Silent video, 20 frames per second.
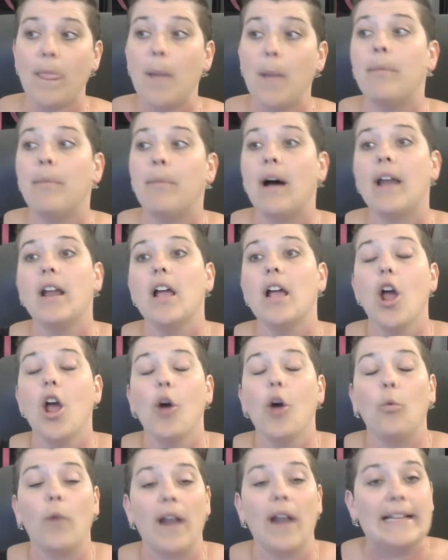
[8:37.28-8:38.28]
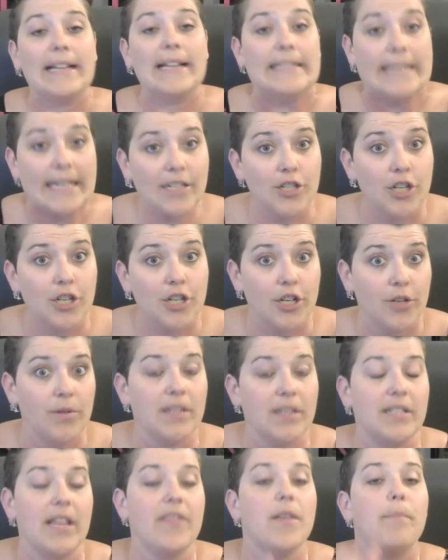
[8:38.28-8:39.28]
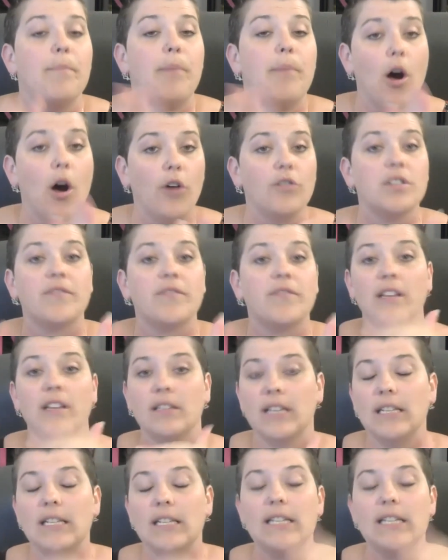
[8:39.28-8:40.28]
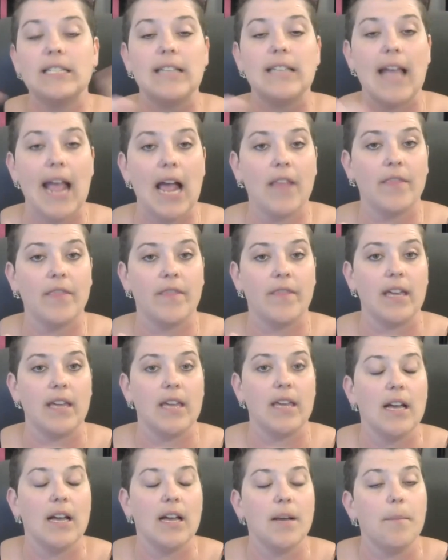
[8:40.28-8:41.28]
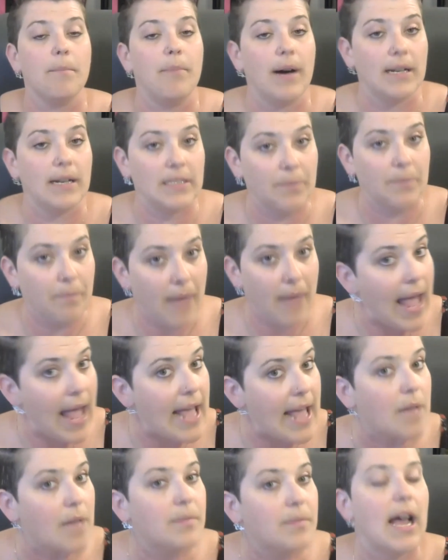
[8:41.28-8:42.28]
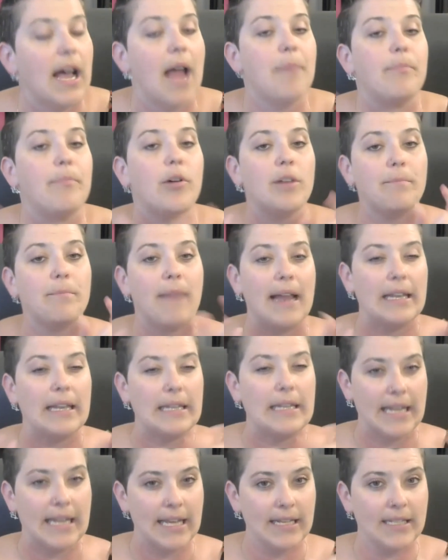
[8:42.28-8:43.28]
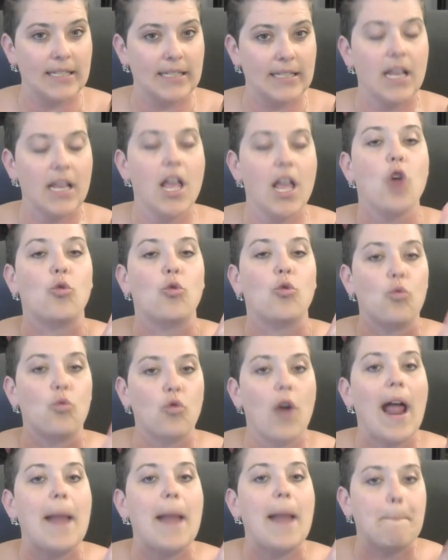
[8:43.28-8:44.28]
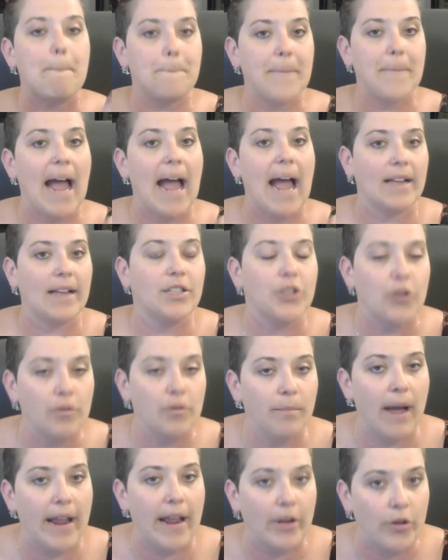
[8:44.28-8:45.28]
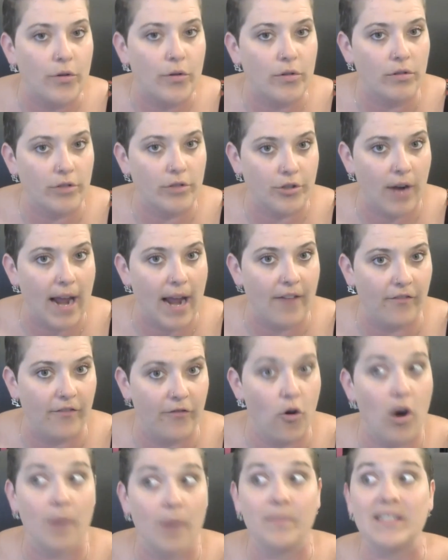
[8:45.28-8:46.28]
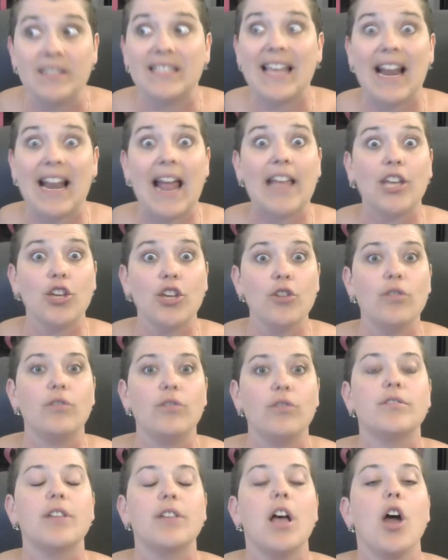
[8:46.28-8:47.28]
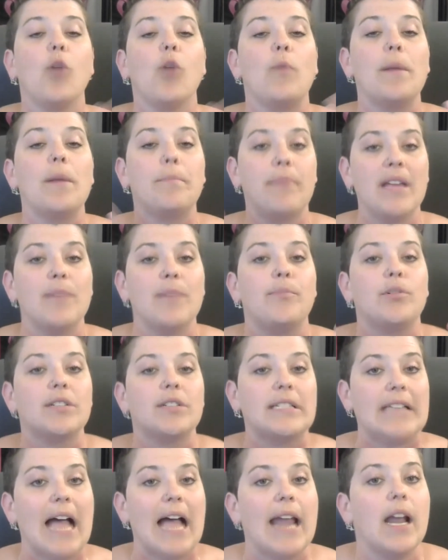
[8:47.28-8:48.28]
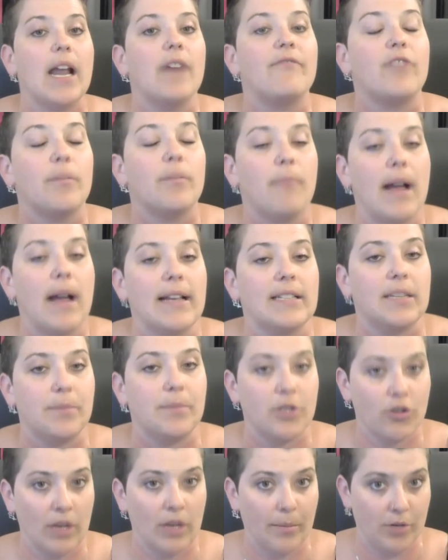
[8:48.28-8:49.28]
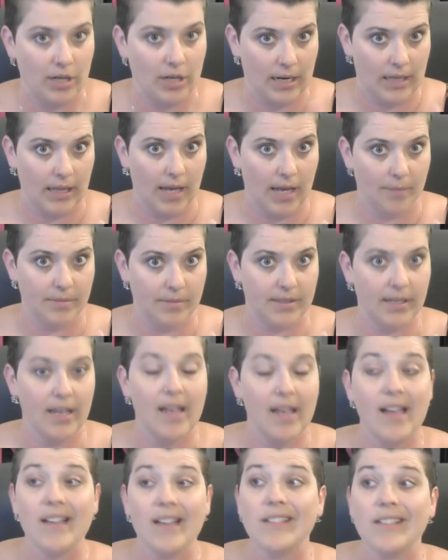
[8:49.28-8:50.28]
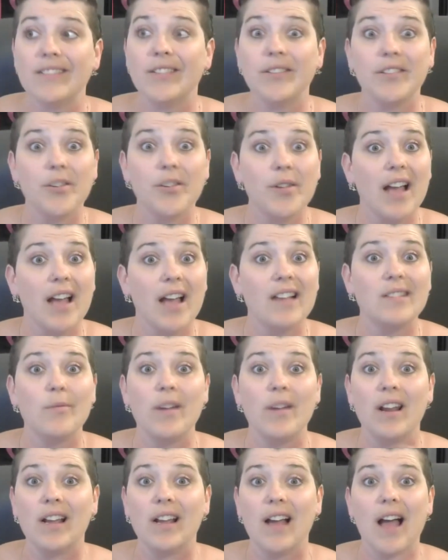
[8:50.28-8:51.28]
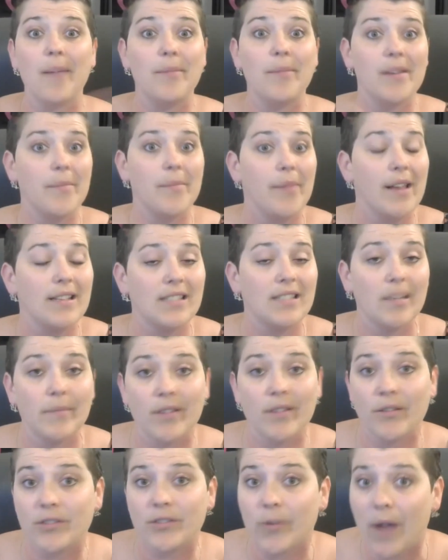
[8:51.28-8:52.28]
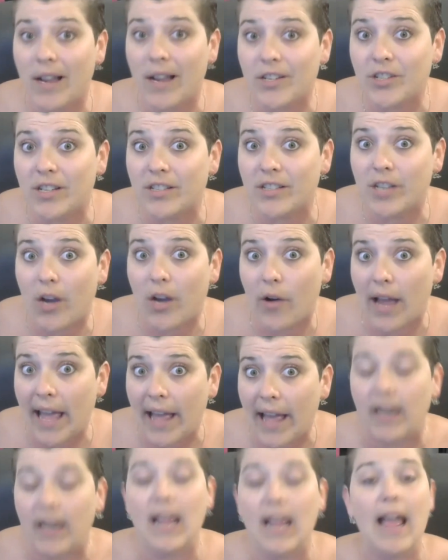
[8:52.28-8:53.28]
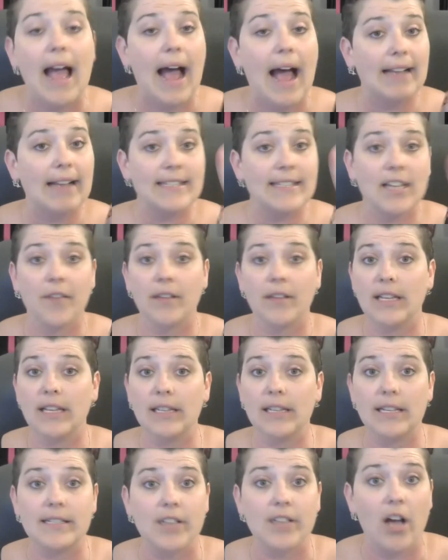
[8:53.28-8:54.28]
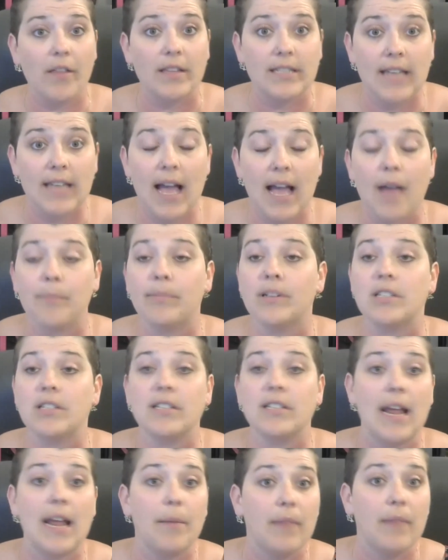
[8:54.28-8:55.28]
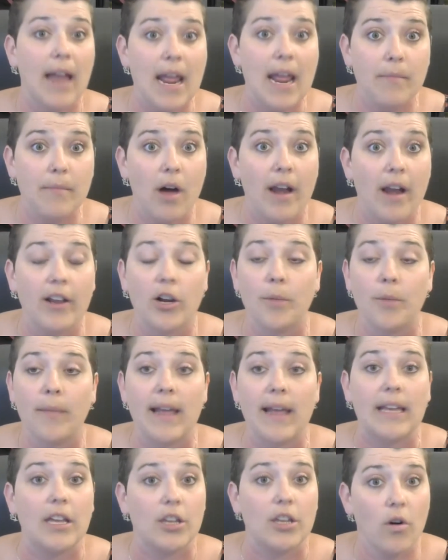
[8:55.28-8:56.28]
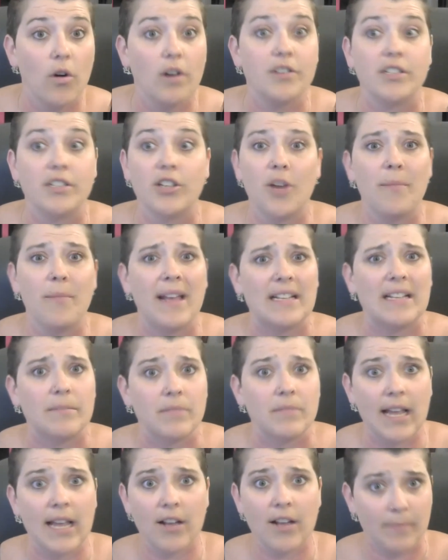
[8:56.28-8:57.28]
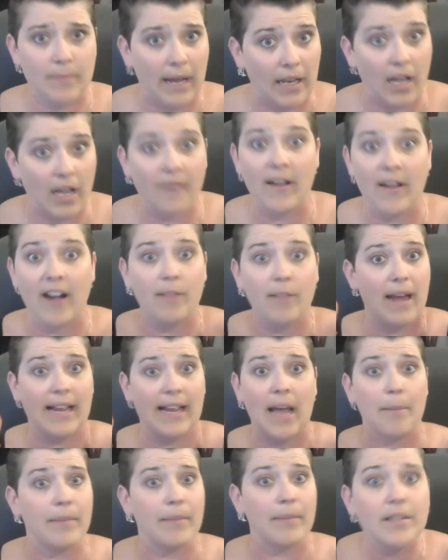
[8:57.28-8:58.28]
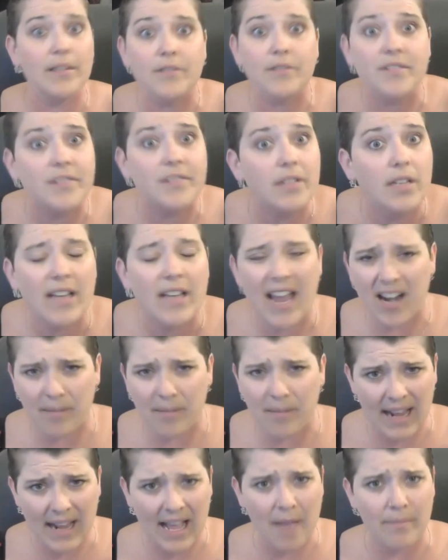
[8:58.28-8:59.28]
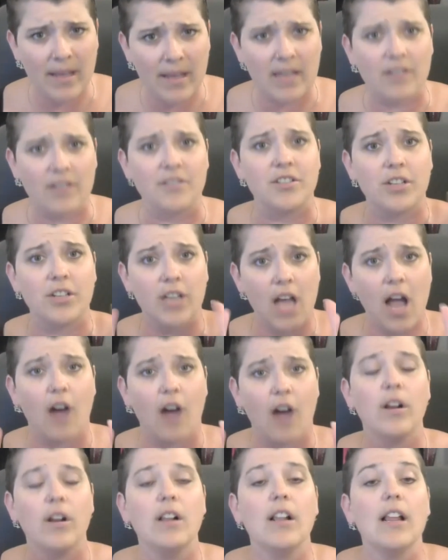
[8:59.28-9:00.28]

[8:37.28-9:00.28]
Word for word: But what I did do is in the post for the lilies and the buzz babes, I put my links right back to my Google Drive forms that I use when people sign up for my subscription clubs. So you guys want to copy and paste some of those questions? Go ahead. I tell the lilies all the time, put your damn name on it, go make it yours and go make some sales, my love. Everybody got bills. Everybody got bills. So go.